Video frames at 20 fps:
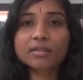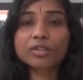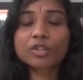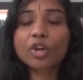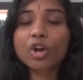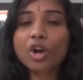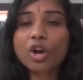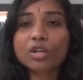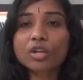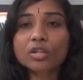
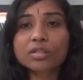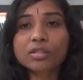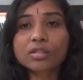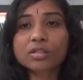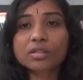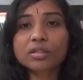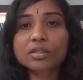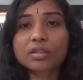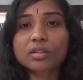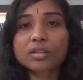
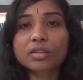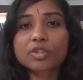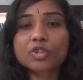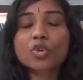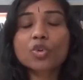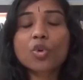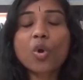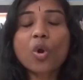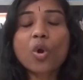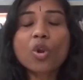thoughts
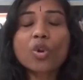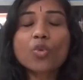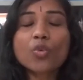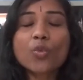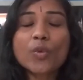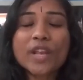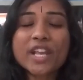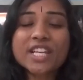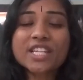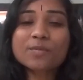should
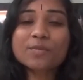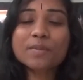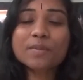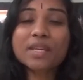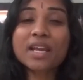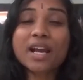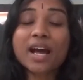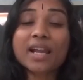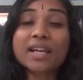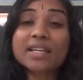always
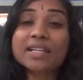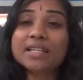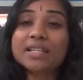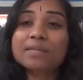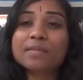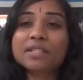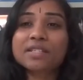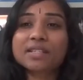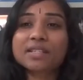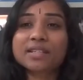be
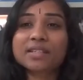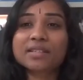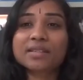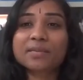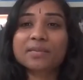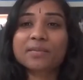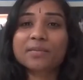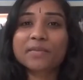unlimited.